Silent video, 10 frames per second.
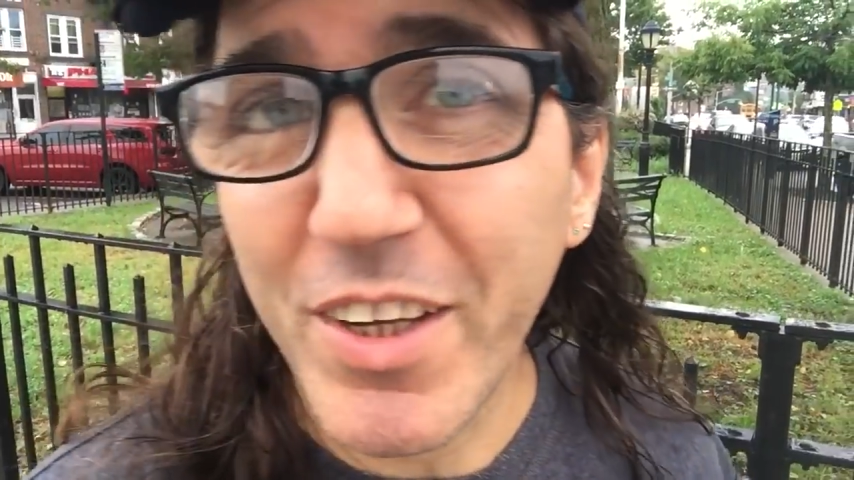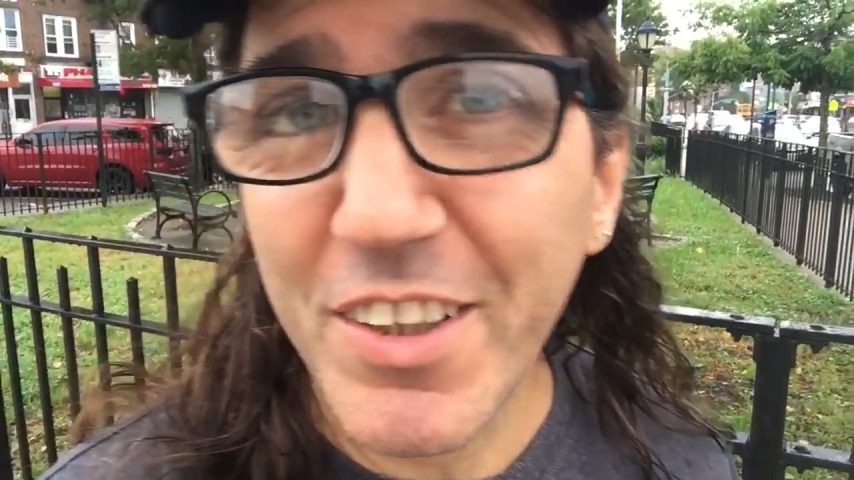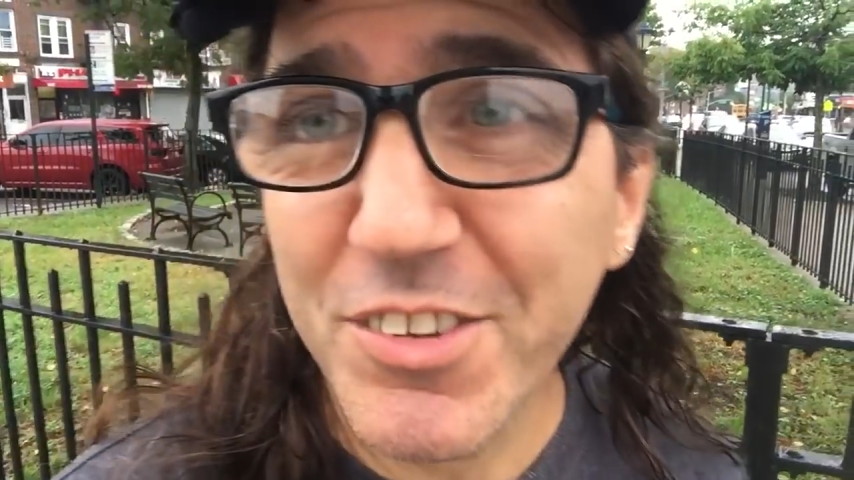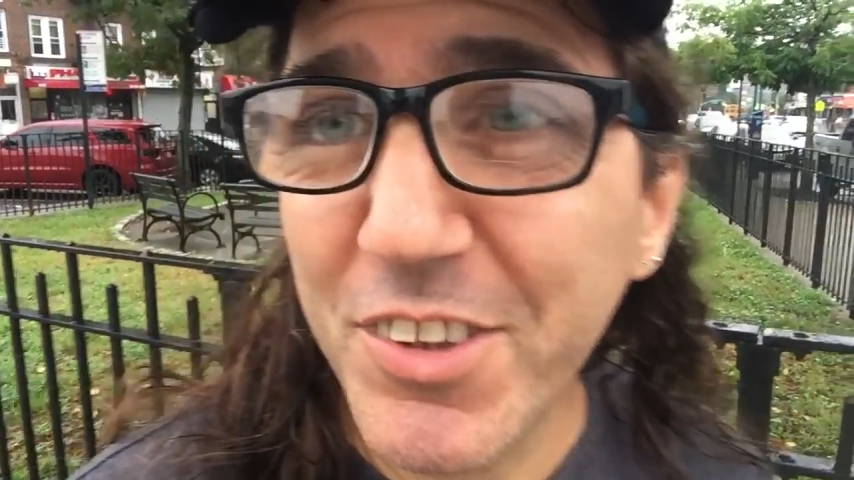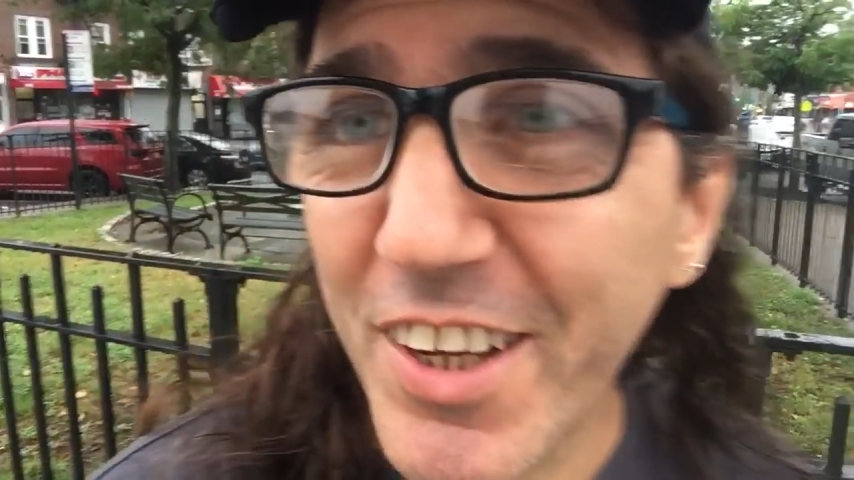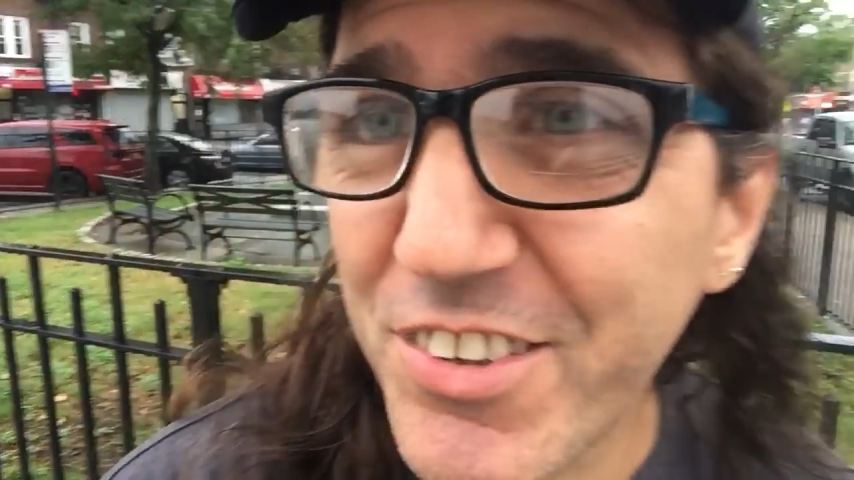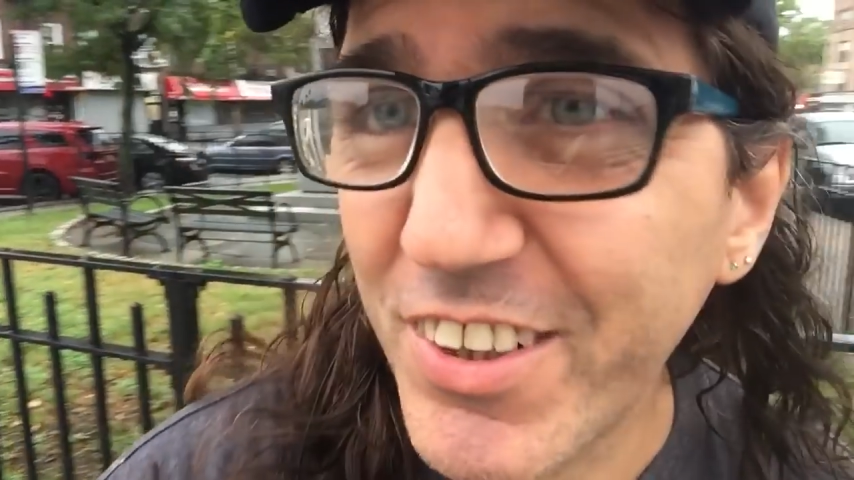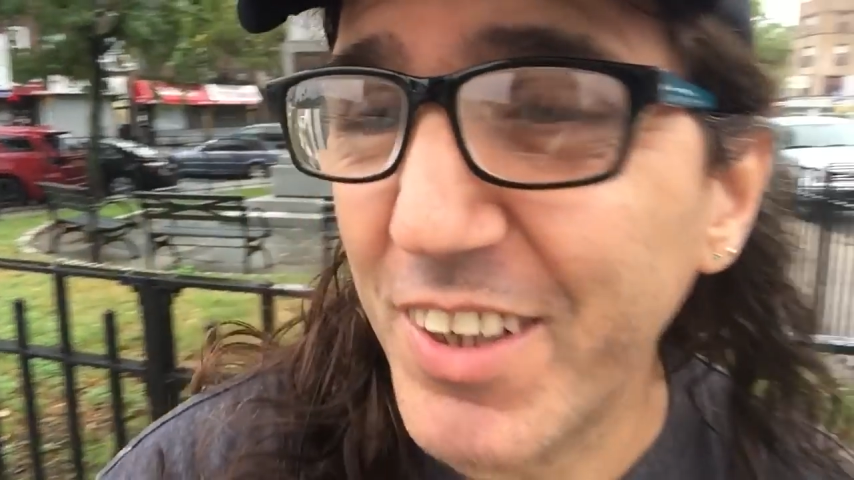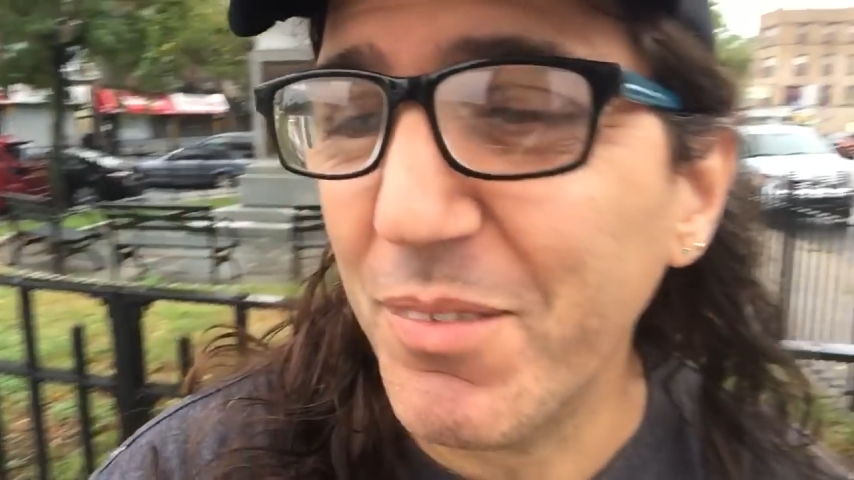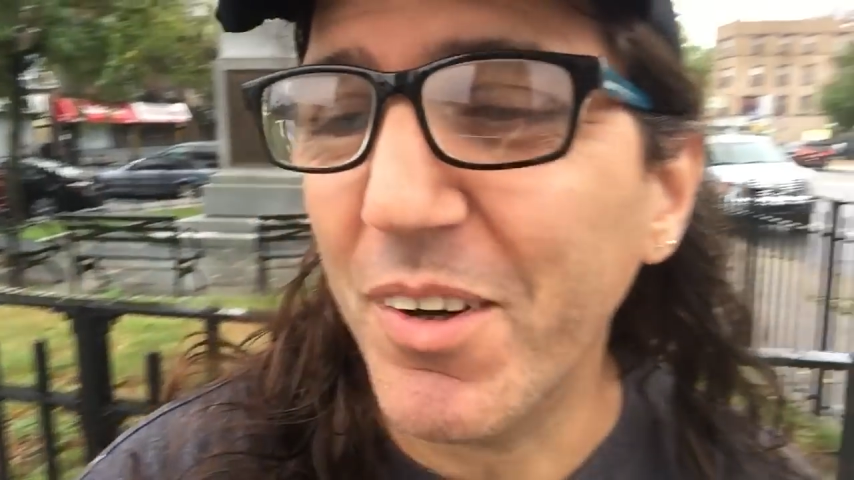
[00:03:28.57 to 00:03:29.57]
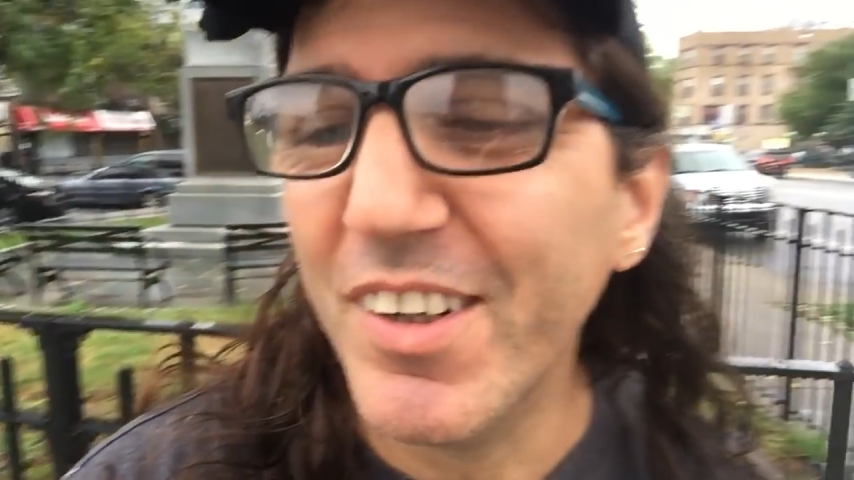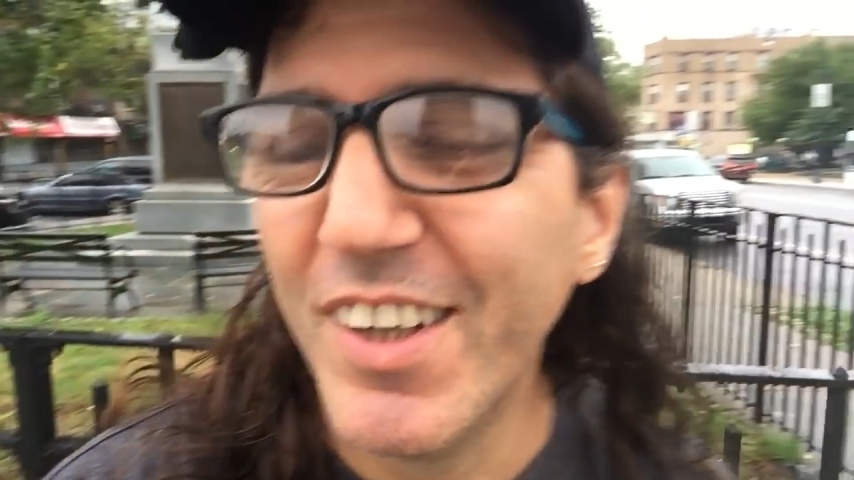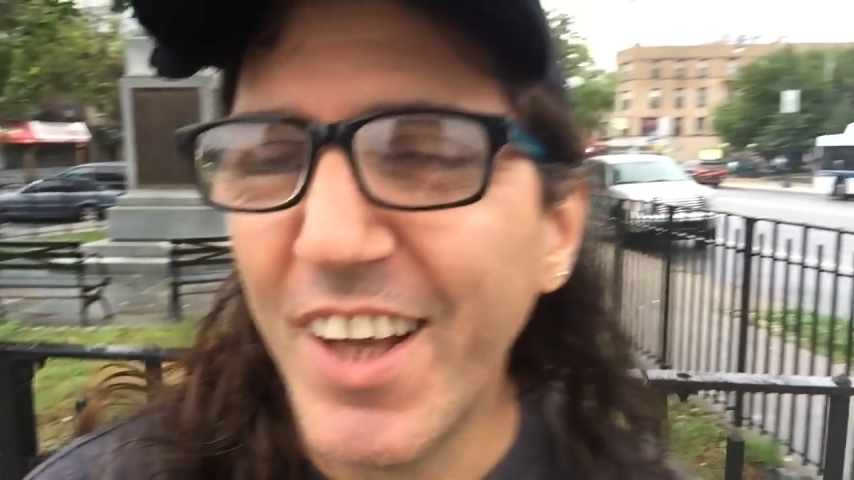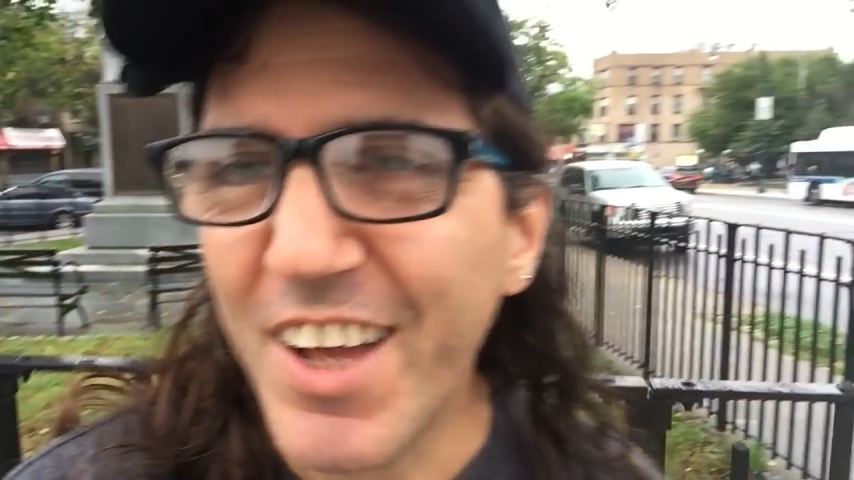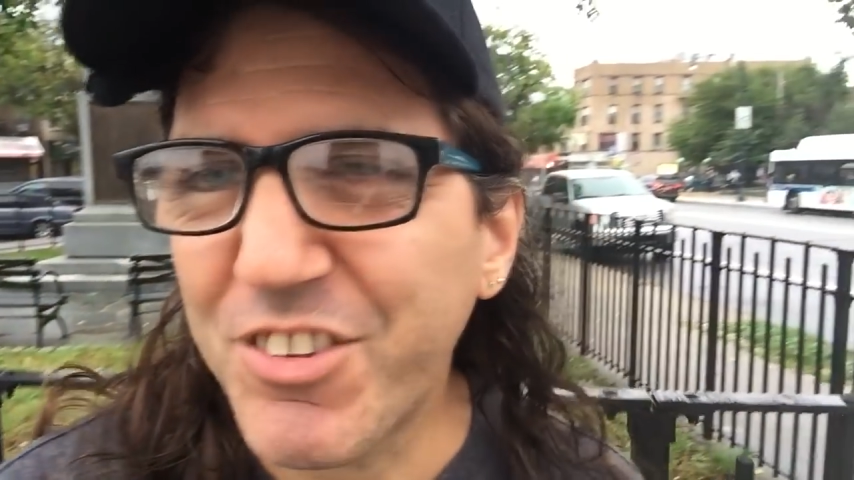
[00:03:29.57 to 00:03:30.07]
They don't do that shit anymore.
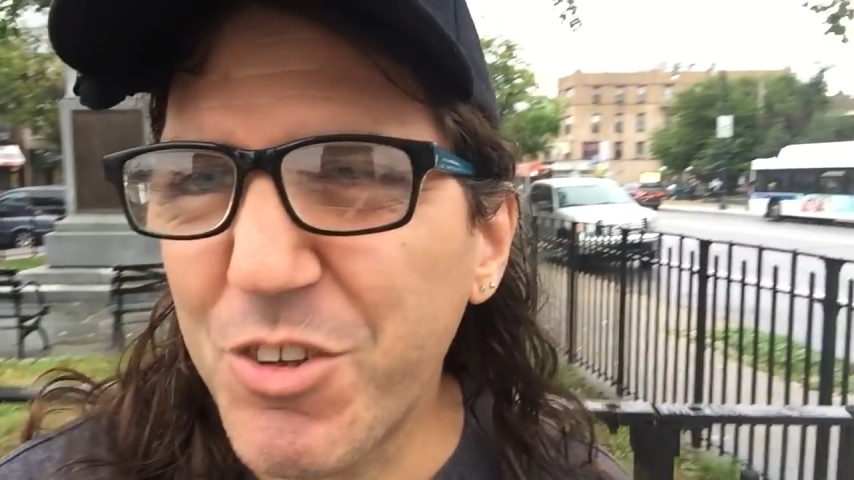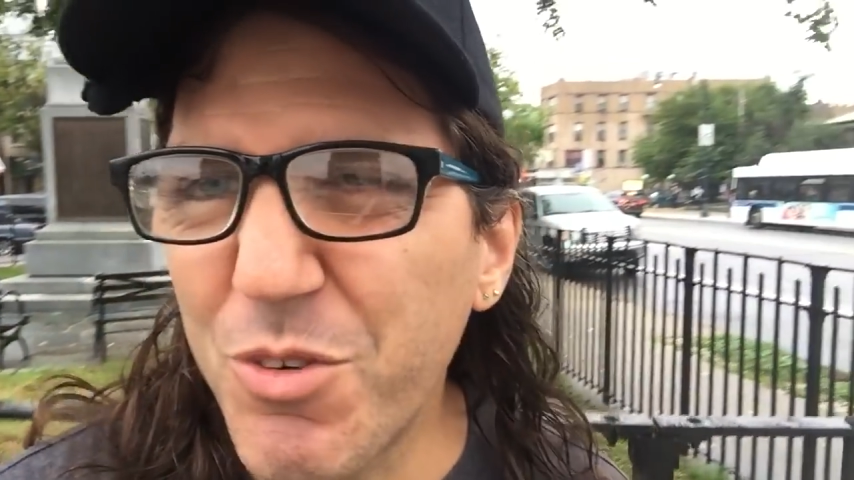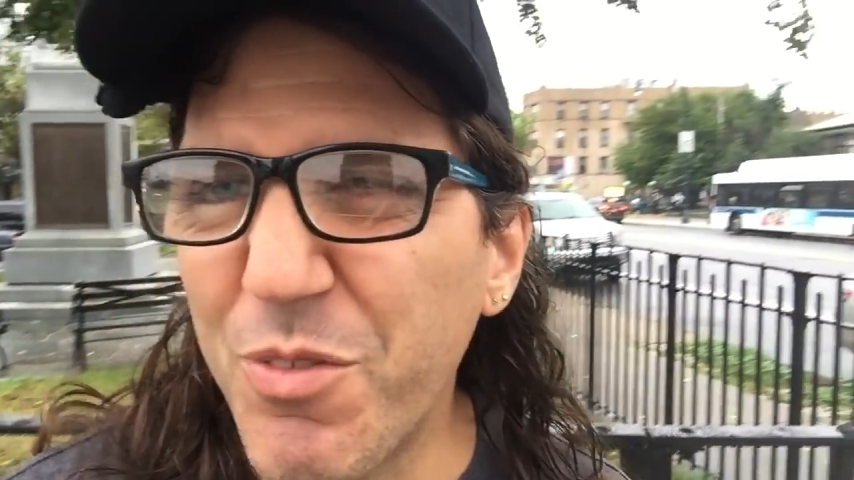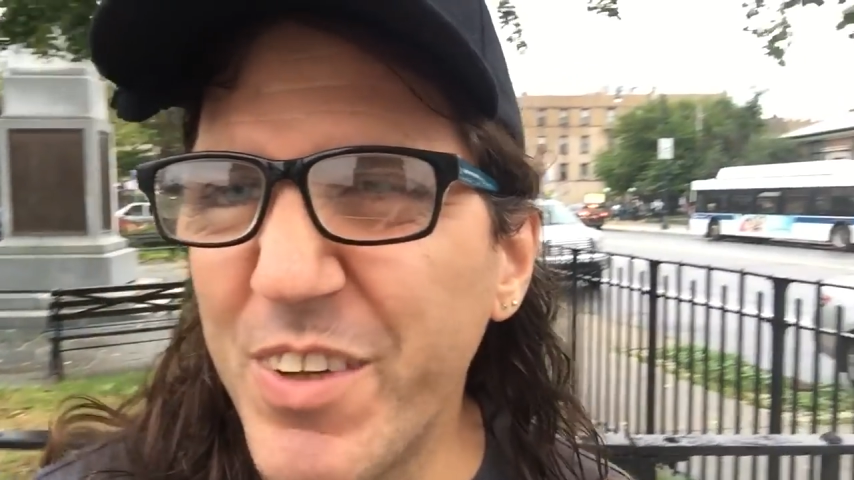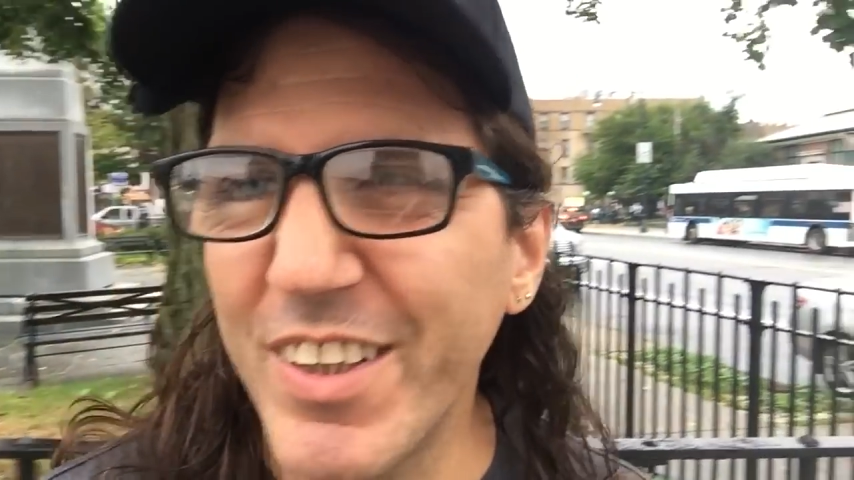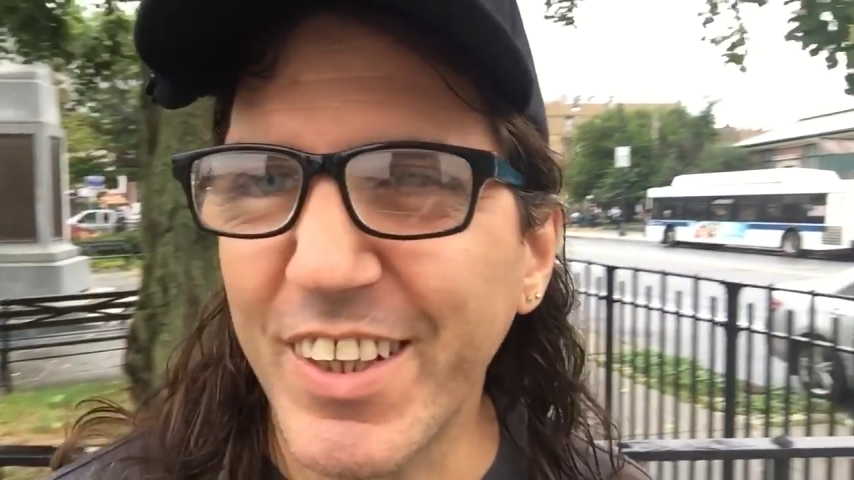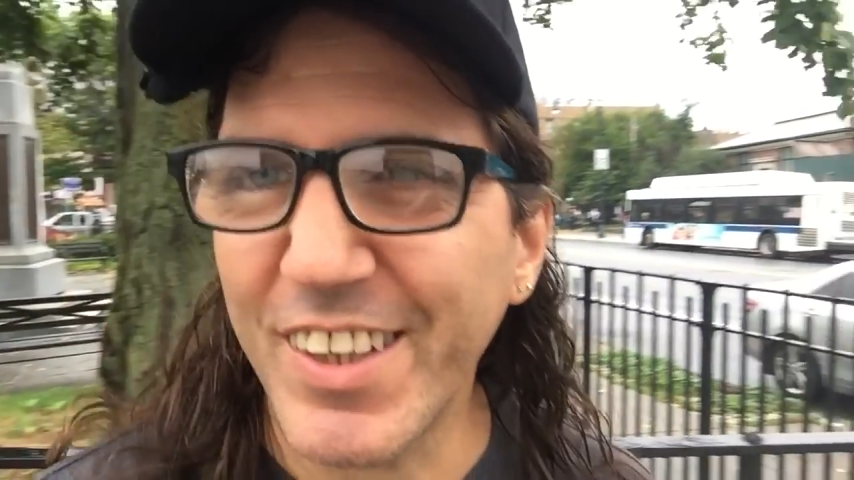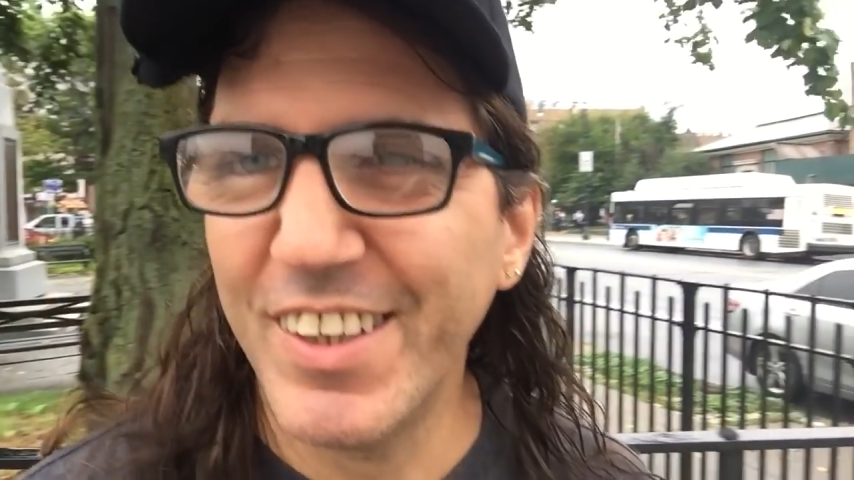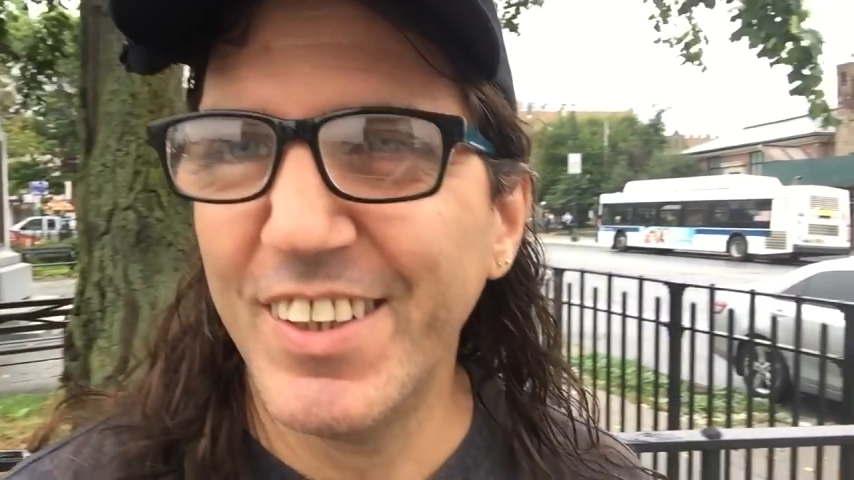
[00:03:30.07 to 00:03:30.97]
That's too revealing.